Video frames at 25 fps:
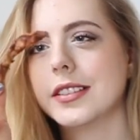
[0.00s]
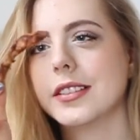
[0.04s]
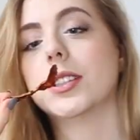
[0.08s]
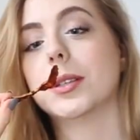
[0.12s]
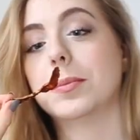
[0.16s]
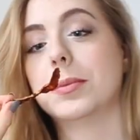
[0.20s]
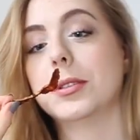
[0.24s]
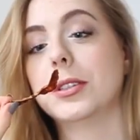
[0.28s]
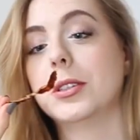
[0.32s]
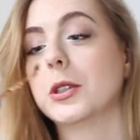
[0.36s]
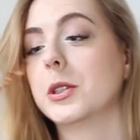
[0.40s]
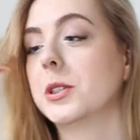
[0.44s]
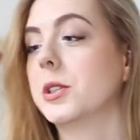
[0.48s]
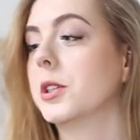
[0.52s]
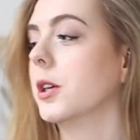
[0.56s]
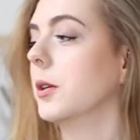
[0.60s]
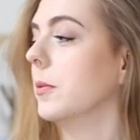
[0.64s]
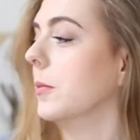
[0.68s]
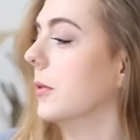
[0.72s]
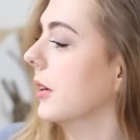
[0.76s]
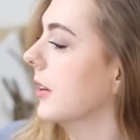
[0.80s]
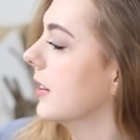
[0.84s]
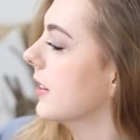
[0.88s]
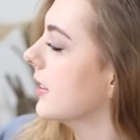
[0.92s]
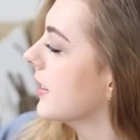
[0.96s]
It's a bit
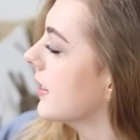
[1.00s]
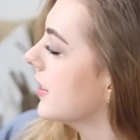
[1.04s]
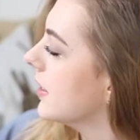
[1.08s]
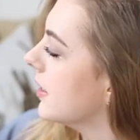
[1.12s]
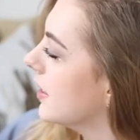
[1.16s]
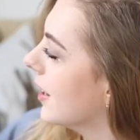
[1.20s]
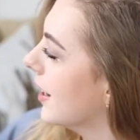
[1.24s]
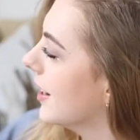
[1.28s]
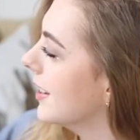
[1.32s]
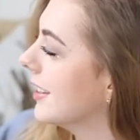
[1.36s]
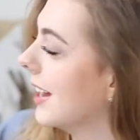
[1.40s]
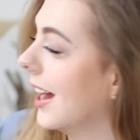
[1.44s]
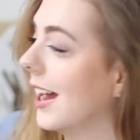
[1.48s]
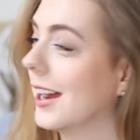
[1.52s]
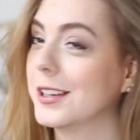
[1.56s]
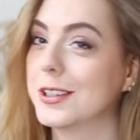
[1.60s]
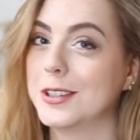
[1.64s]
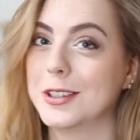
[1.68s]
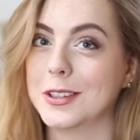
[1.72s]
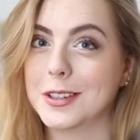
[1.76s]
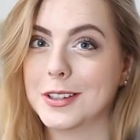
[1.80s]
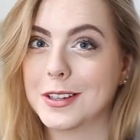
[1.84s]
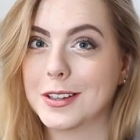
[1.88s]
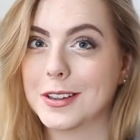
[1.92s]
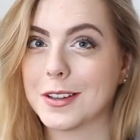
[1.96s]
disturbing because it does
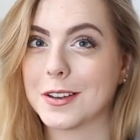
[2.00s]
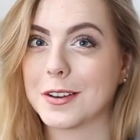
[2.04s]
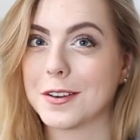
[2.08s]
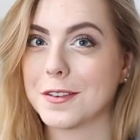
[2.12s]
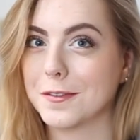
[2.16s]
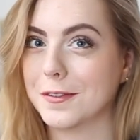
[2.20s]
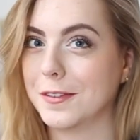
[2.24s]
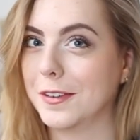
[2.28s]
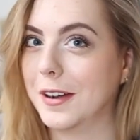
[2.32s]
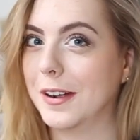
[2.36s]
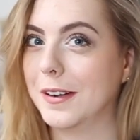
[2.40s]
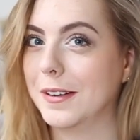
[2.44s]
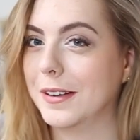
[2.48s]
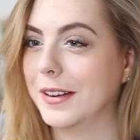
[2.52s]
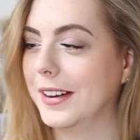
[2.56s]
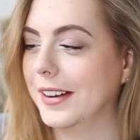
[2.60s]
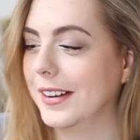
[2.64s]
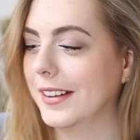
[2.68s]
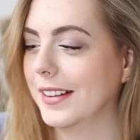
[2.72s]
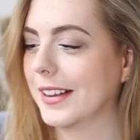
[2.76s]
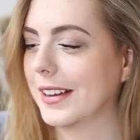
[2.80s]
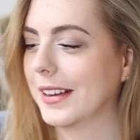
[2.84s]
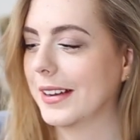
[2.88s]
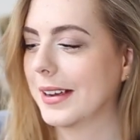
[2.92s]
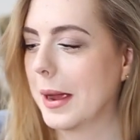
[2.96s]
actually look very
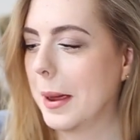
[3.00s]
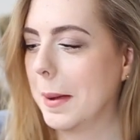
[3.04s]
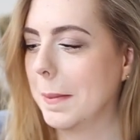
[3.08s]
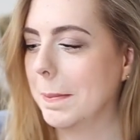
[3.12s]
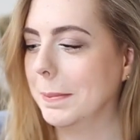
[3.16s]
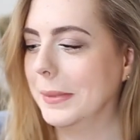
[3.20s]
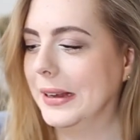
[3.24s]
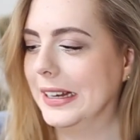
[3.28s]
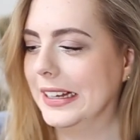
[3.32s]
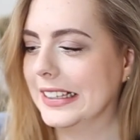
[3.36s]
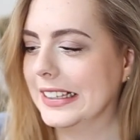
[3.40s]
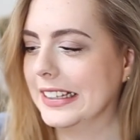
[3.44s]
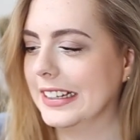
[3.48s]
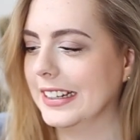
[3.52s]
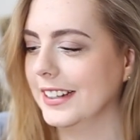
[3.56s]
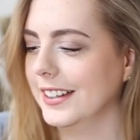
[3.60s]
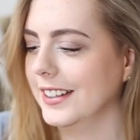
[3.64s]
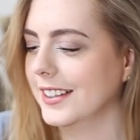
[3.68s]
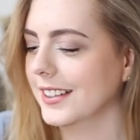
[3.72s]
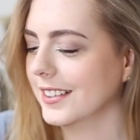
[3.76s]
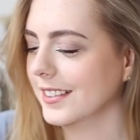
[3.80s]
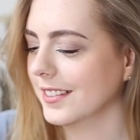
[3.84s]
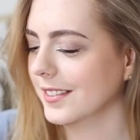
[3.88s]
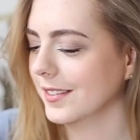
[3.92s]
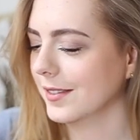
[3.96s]
like
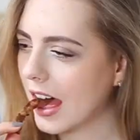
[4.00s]
meaty.